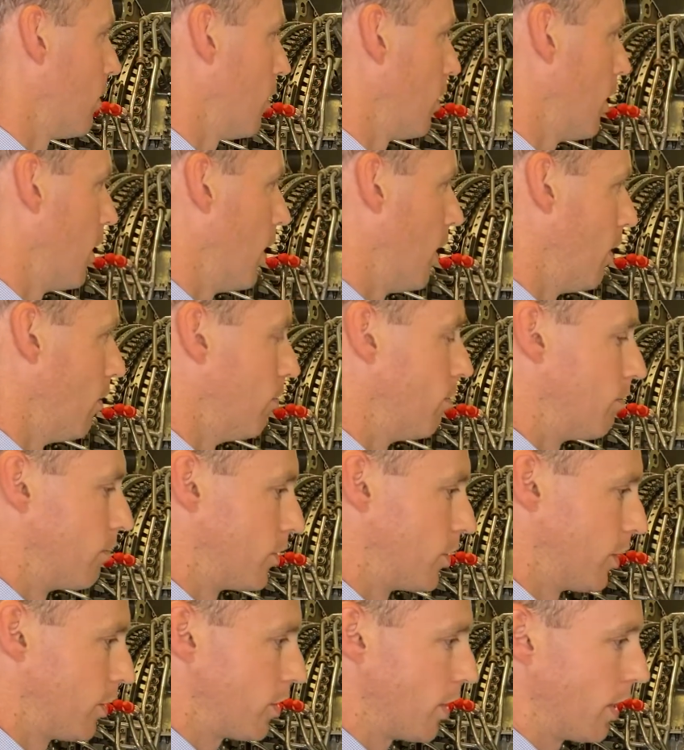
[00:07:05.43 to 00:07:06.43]
And
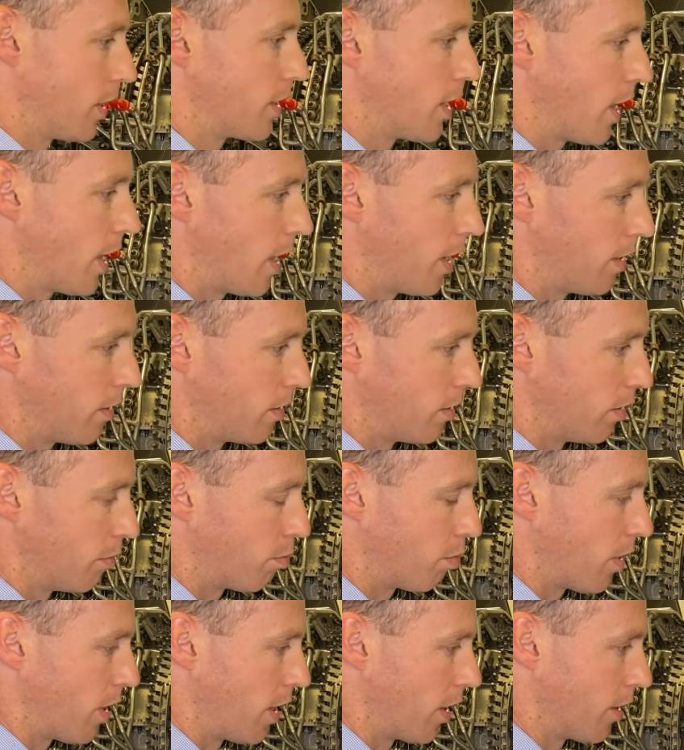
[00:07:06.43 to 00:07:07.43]
just like that, the
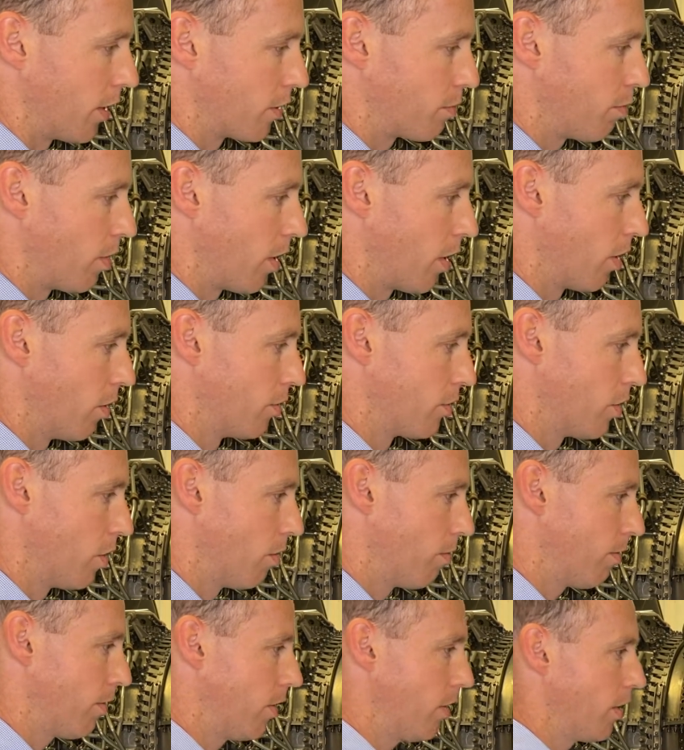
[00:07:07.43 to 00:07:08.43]
progress bar goes
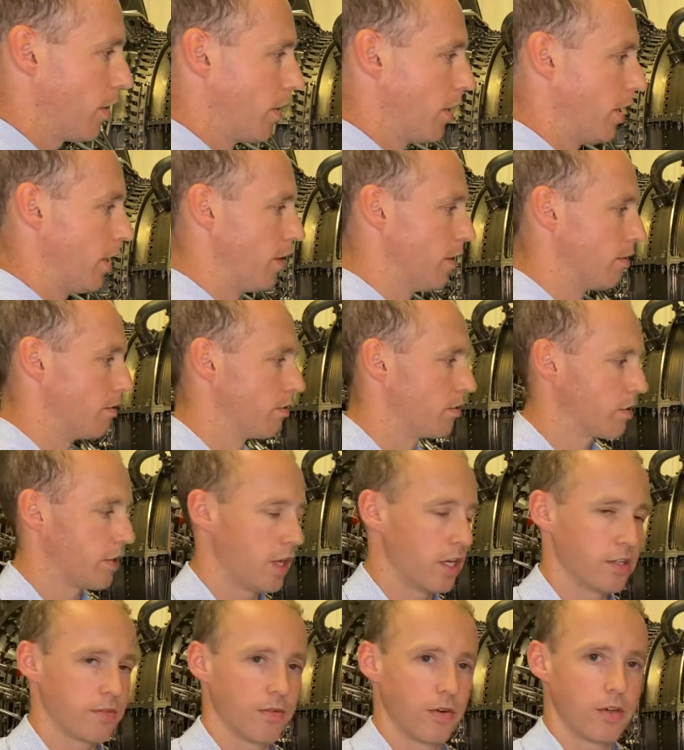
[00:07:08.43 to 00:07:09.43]
over and it
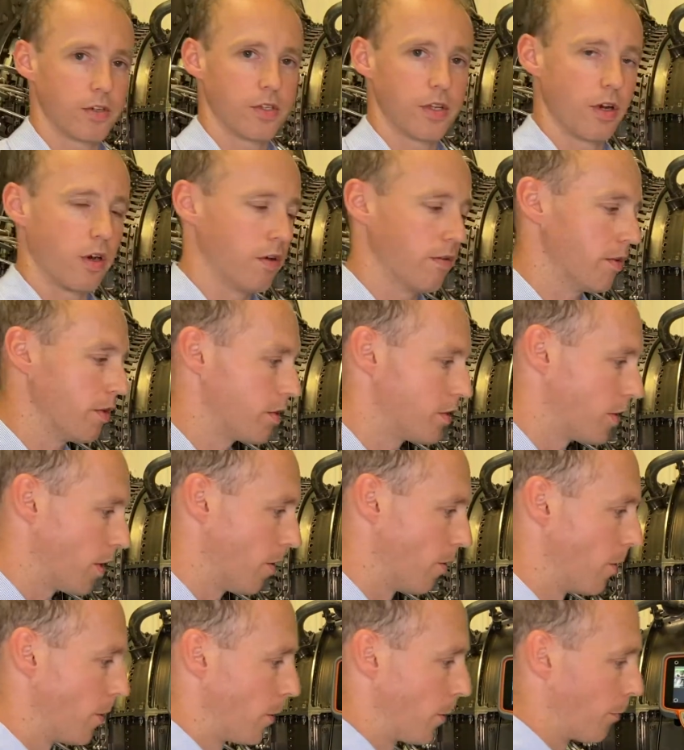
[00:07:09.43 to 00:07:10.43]
transfers it over.
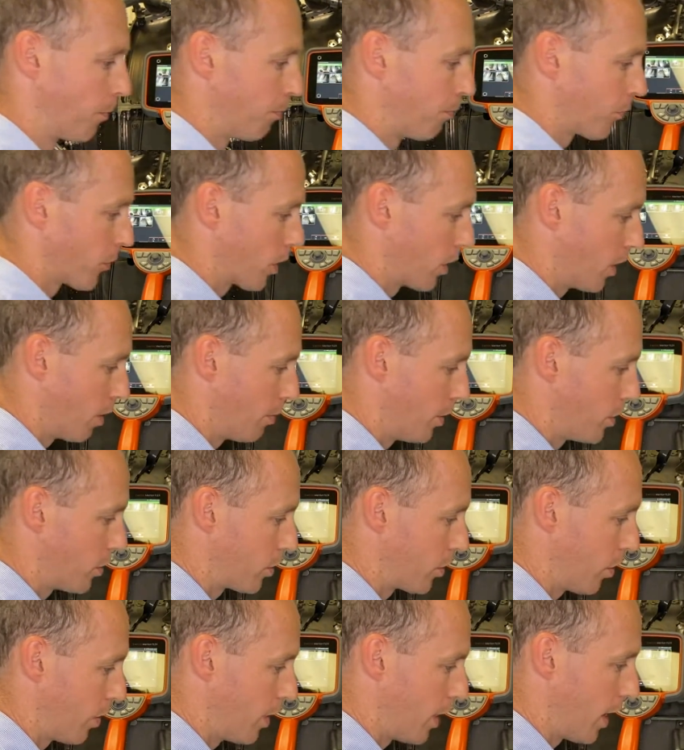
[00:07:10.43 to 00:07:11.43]
So let me
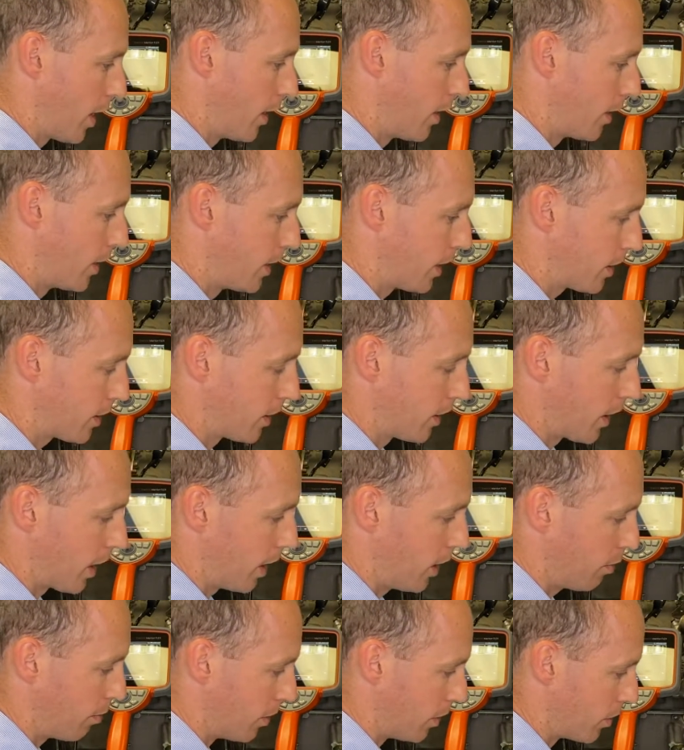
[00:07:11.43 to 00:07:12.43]
show you how you get to that
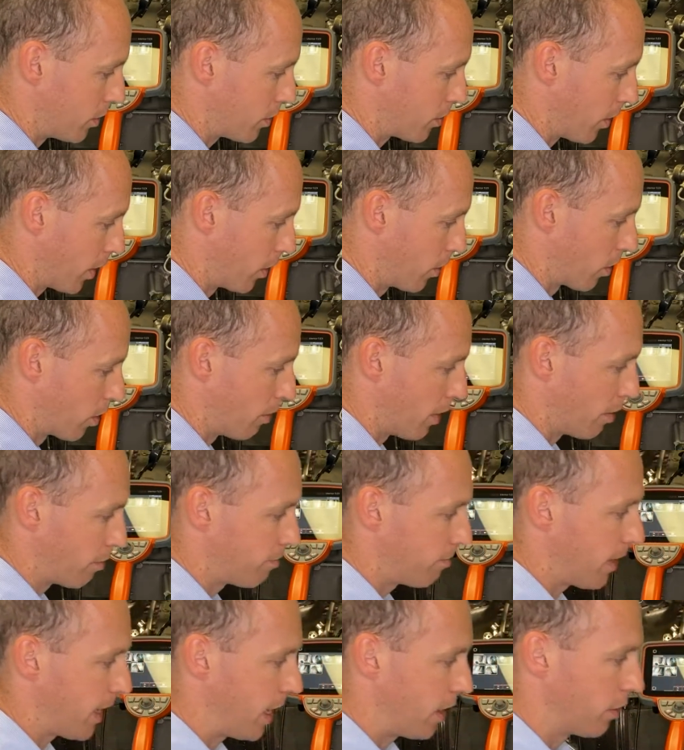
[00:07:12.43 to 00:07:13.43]
image. So I go to my
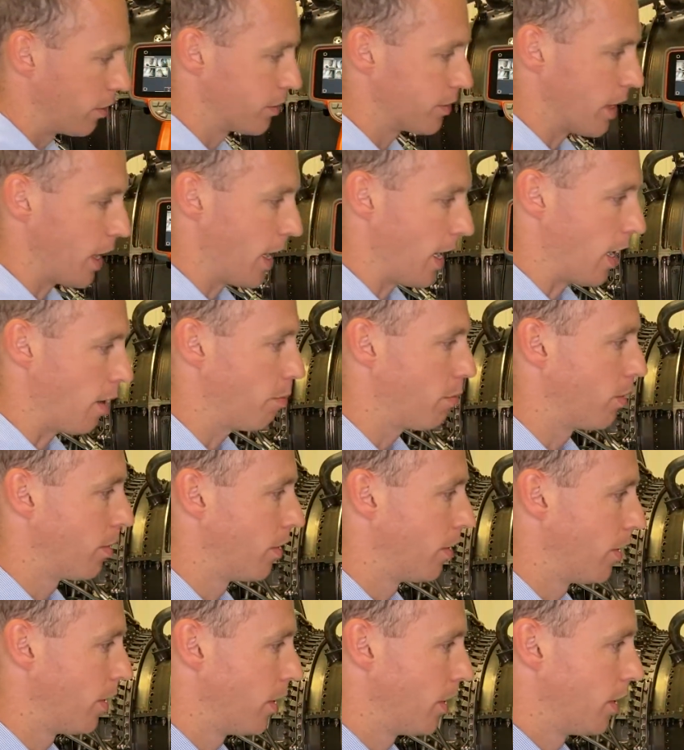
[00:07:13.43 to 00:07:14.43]
Files app,
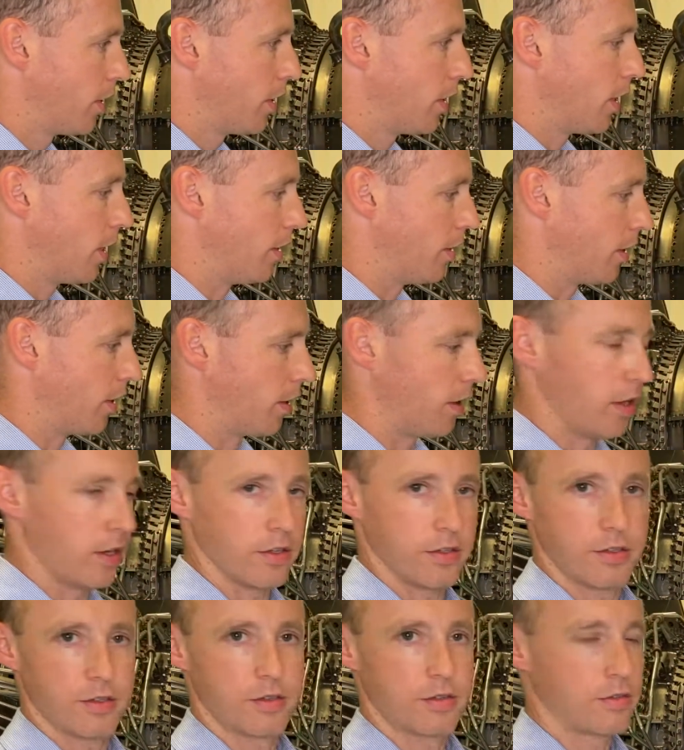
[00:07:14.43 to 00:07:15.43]
and there it
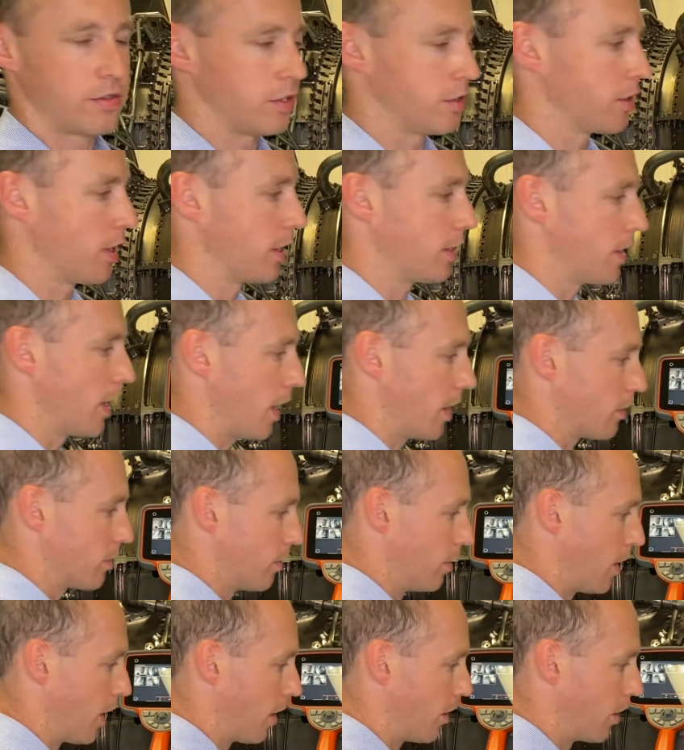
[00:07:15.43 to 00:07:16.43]
is, just like that. So
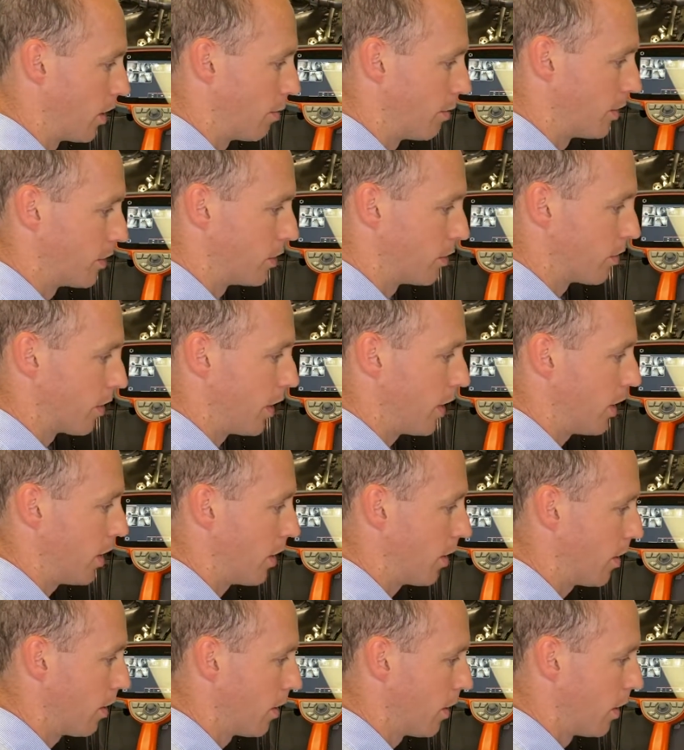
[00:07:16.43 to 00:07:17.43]
now your image is right
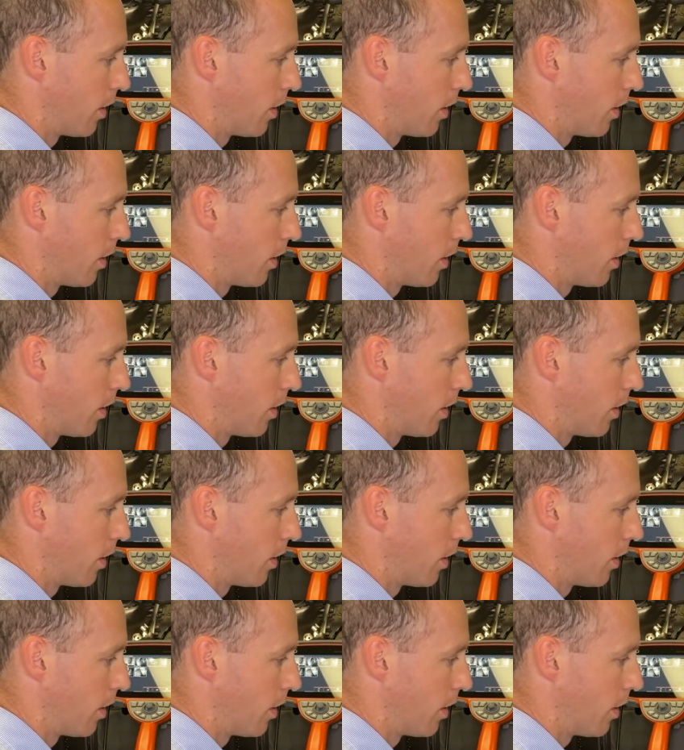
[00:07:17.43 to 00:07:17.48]
here.